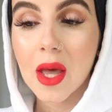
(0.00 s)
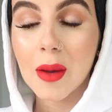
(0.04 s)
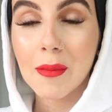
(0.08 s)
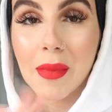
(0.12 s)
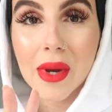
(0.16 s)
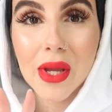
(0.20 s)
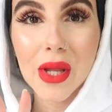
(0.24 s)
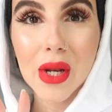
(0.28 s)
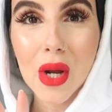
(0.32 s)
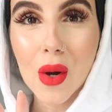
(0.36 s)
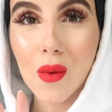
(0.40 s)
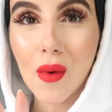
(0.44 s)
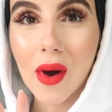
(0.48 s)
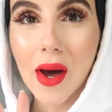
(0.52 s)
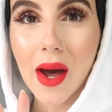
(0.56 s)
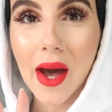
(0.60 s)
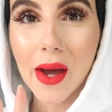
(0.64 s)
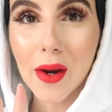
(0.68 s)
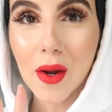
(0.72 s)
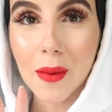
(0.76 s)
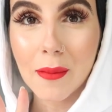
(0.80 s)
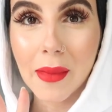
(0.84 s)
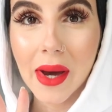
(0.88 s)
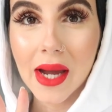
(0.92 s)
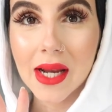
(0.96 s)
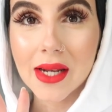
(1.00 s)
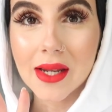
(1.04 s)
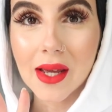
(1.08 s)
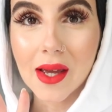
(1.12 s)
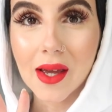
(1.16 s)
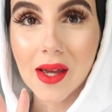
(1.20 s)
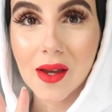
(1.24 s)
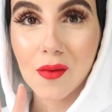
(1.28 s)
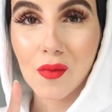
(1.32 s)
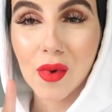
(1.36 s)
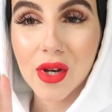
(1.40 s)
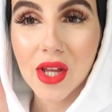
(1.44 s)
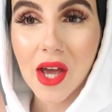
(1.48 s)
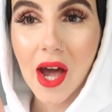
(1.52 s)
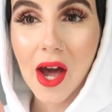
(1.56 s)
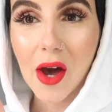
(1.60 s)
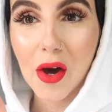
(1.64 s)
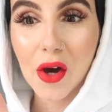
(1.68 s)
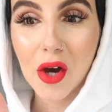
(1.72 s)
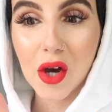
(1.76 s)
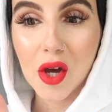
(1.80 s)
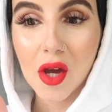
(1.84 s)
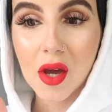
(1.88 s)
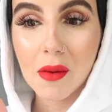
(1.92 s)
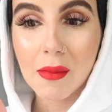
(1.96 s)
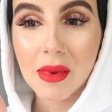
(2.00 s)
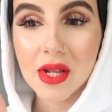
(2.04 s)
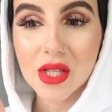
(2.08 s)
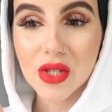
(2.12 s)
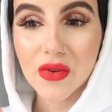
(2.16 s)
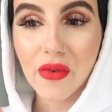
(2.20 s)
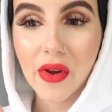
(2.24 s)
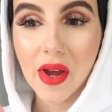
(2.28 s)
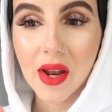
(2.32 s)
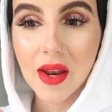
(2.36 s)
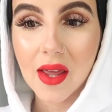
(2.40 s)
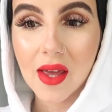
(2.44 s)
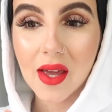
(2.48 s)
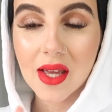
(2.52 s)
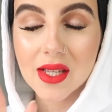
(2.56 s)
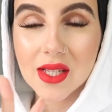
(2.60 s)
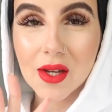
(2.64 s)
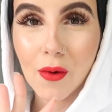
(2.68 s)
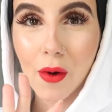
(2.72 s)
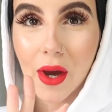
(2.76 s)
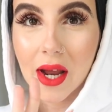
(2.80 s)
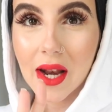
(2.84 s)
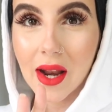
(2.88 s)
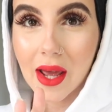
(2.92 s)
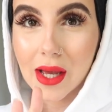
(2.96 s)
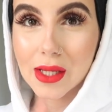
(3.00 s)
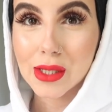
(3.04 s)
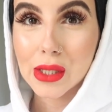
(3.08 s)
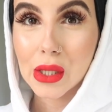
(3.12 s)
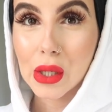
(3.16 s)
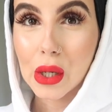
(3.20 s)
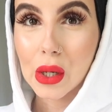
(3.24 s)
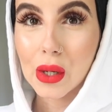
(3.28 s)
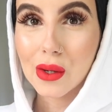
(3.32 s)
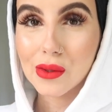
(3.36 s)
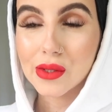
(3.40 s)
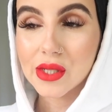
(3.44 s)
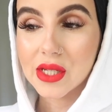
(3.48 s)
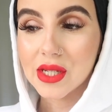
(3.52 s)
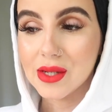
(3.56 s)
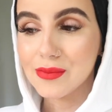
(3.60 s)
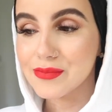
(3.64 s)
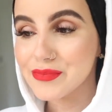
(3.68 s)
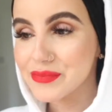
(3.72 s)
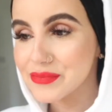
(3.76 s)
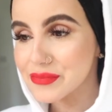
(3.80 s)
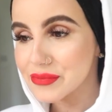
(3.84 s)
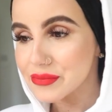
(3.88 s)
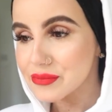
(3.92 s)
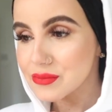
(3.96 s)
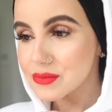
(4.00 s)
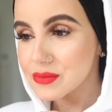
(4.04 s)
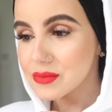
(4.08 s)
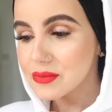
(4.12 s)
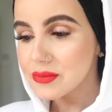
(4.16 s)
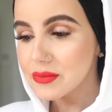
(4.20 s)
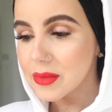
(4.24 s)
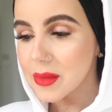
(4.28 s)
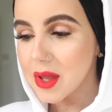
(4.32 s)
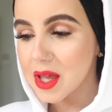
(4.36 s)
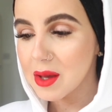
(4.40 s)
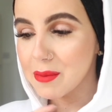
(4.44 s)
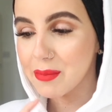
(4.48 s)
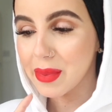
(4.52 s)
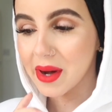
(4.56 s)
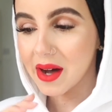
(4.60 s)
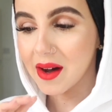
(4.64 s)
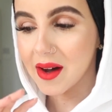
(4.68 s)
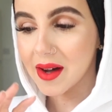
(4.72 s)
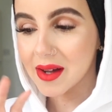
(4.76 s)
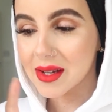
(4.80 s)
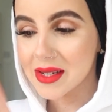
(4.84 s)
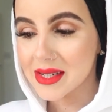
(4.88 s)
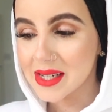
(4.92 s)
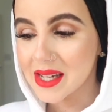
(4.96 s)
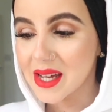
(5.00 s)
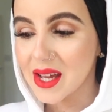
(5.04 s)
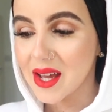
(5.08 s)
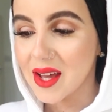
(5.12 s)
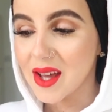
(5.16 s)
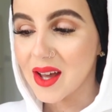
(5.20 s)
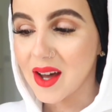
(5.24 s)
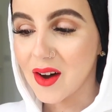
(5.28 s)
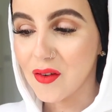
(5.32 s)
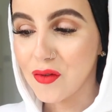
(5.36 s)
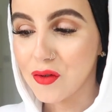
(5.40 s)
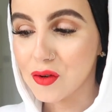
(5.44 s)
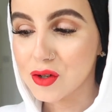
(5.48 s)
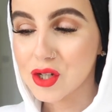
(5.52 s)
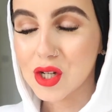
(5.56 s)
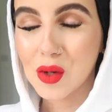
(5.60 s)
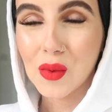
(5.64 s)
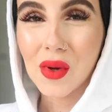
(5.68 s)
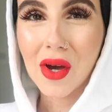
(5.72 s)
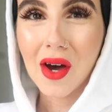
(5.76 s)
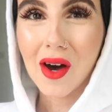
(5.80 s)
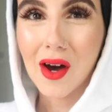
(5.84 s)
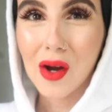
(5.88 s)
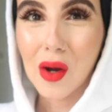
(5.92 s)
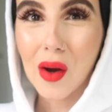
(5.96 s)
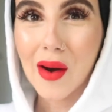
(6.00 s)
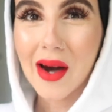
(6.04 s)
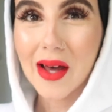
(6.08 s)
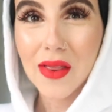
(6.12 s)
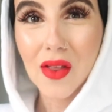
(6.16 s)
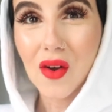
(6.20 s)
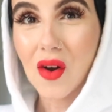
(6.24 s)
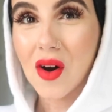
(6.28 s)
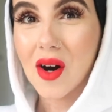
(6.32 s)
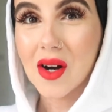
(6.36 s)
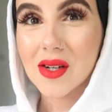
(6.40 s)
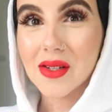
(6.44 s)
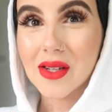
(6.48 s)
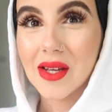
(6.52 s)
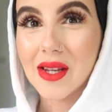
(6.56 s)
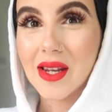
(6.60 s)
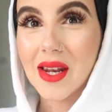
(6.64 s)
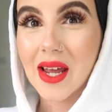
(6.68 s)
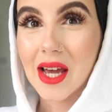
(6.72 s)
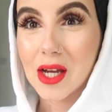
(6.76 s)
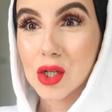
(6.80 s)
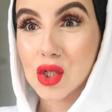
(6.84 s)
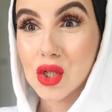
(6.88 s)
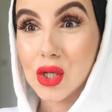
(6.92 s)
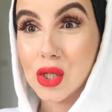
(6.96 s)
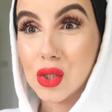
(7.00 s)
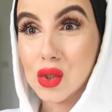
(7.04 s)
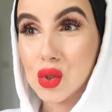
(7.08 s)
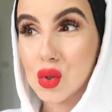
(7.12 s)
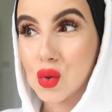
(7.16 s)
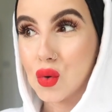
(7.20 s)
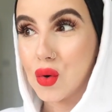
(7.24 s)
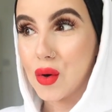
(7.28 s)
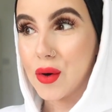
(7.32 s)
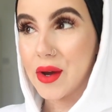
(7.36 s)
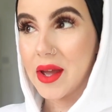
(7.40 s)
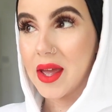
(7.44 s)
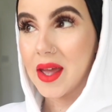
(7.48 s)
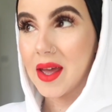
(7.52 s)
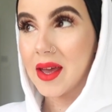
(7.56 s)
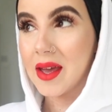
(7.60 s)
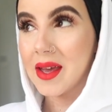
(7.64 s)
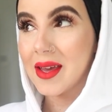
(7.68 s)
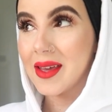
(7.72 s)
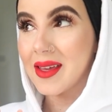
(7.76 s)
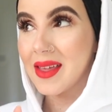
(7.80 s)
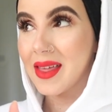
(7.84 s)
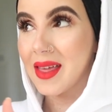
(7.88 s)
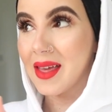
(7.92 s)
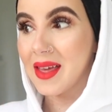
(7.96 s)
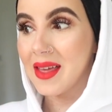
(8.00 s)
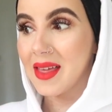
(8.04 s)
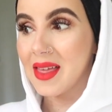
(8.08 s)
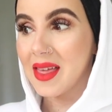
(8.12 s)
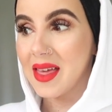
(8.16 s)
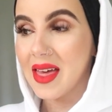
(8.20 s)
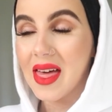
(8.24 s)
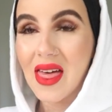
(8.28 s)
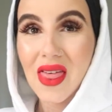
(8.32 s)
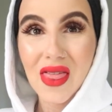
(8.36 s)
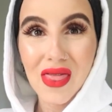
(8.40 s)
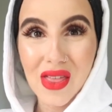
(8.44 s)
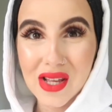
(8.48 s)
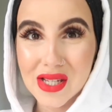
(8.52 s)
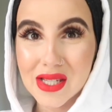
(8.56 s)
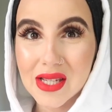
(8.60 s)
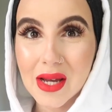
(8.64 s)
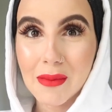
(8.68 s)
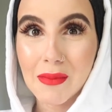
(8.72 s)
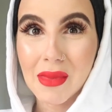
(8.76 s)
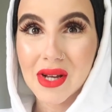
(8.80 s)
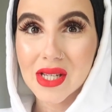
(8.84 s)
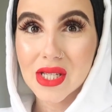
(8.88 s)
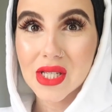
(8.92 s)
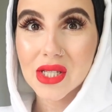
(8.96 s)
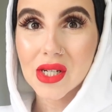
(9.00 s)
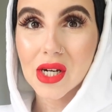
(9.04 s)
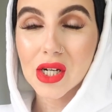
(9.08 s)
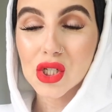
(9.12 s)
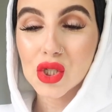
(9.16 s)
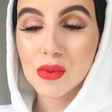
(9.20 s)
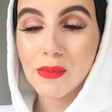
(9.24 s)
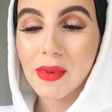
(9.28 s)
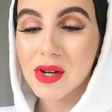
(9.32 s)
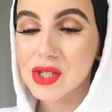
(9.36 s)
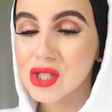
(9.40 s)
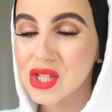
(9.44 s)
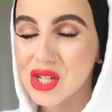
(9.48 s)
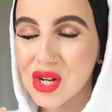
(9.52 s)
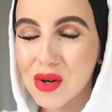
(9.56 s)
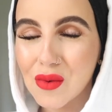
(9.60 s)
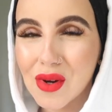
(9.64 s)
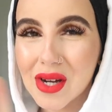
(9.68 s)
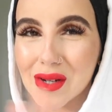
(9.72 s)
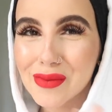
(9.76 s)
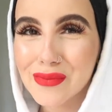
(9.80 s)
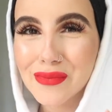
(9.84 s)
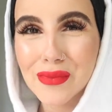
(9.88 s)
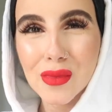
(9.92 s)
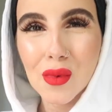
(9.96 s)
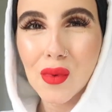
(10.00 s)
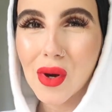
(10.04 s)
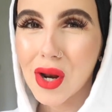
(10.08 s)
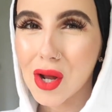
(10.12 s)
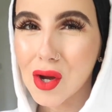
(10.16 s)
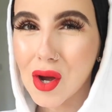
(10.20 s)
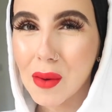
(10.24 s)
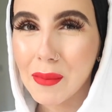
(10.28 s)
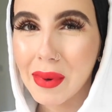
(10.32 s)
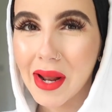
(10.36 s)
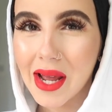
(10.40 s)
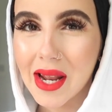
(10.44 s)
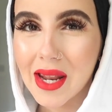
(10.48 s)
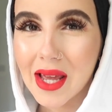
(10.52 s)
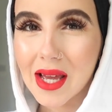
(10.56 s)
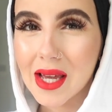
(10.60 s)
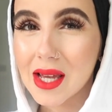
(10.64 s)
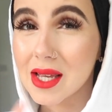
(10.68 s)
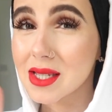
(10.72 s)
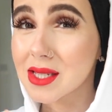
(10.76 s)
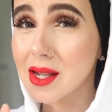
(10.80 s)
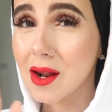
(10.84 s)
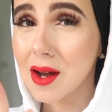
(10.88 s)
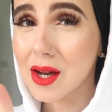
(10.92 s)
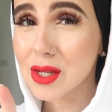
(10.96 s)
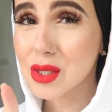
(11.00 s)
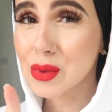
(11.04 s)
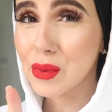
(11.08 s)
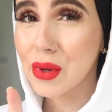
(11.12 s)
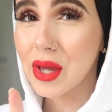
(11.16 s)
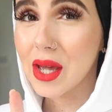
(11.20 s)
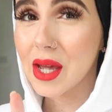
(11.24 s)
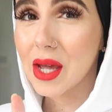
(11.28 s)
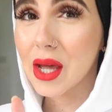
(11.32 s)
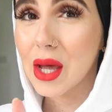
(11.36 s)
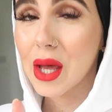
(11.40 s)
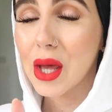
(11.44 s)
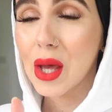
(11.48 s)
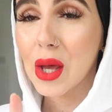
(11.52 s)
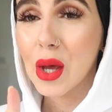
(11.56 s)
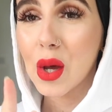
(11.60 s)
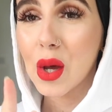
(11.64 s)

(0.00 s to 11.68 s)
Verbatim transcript: but you know what i don't mind it when you're at home and it's raining it's quite nice and cozy but unfortunately we can't go out in the garden and actually enjoy sun such, but you know what we're not complaining because last week